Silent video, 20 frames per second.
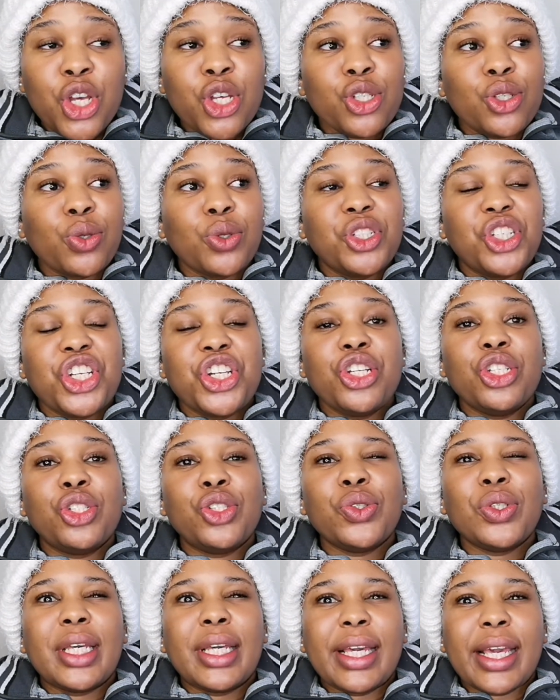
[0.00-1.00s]
So she needs
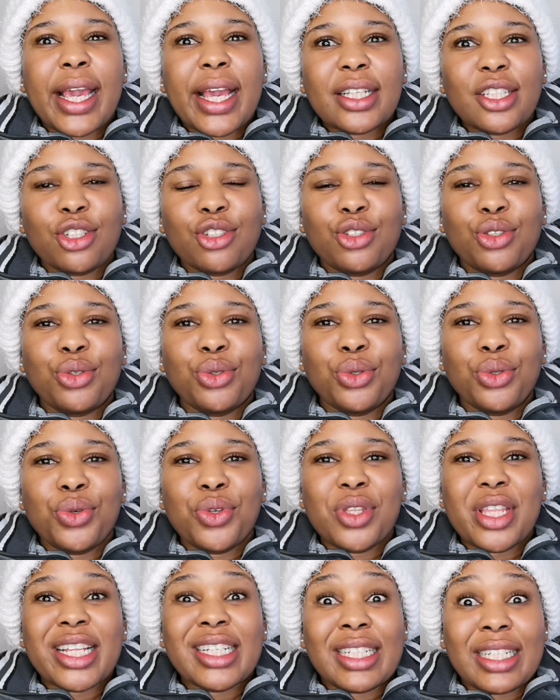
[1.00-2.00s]
to get
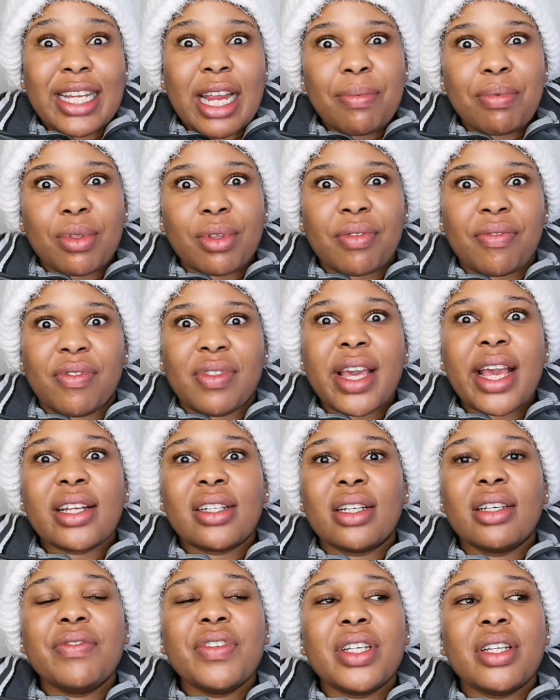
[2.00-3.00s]
to the depth of
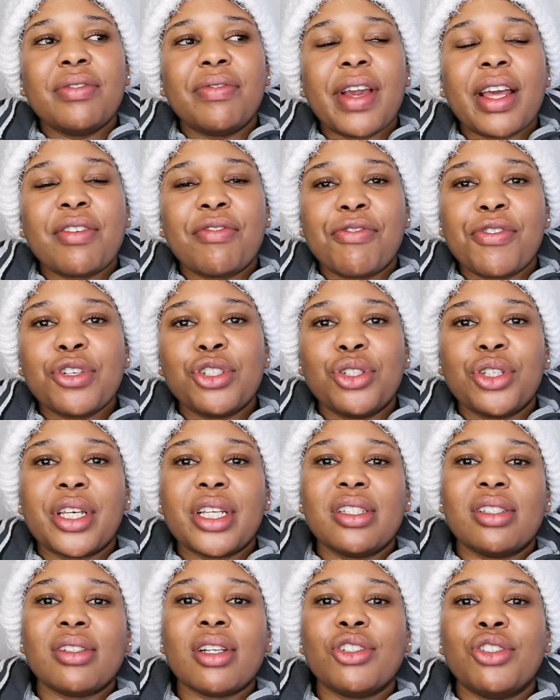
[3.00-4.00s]
that, even if at first you
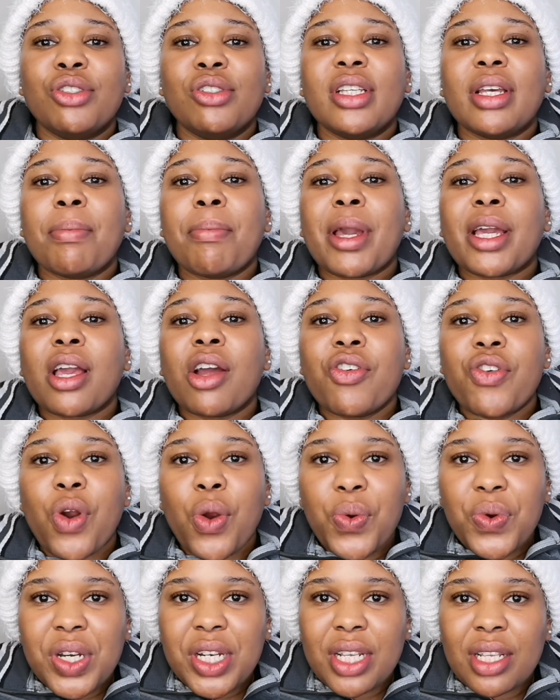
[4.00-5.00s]
can start using
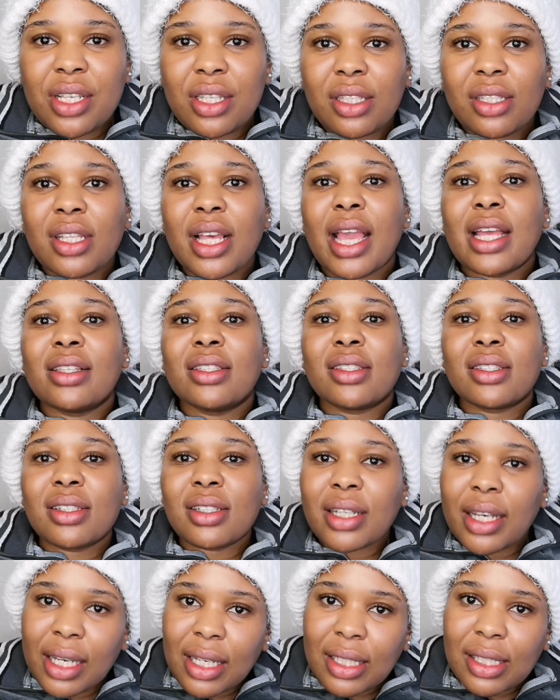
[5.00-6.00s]
macaronis and
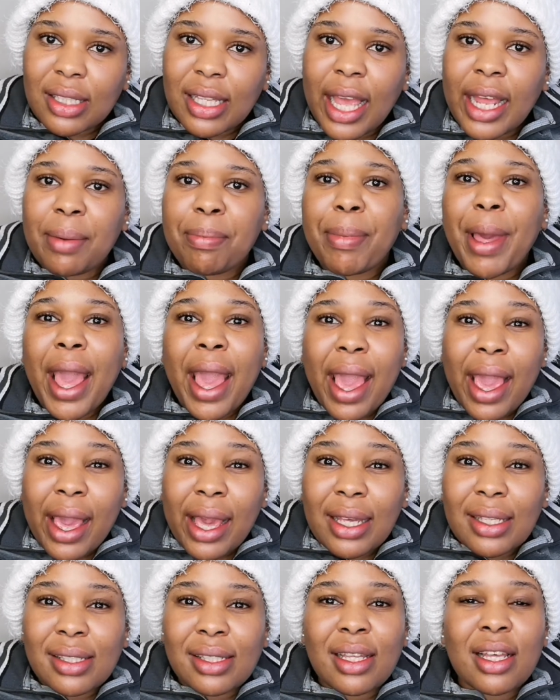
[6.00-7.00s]
sticks and
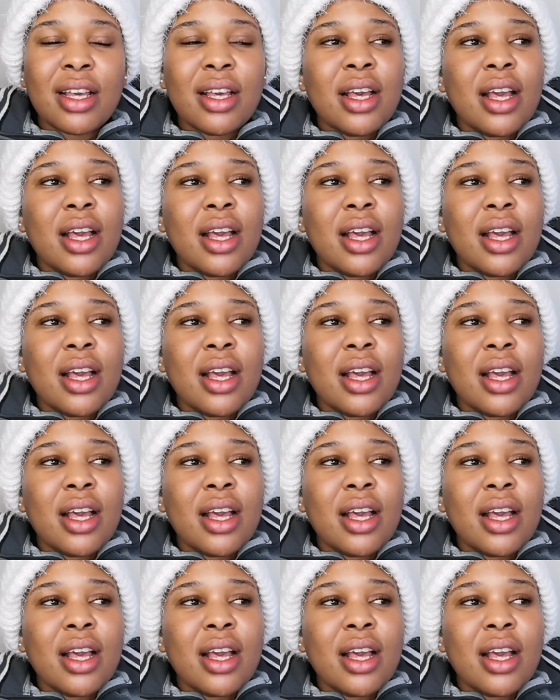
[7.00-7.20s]
pegs.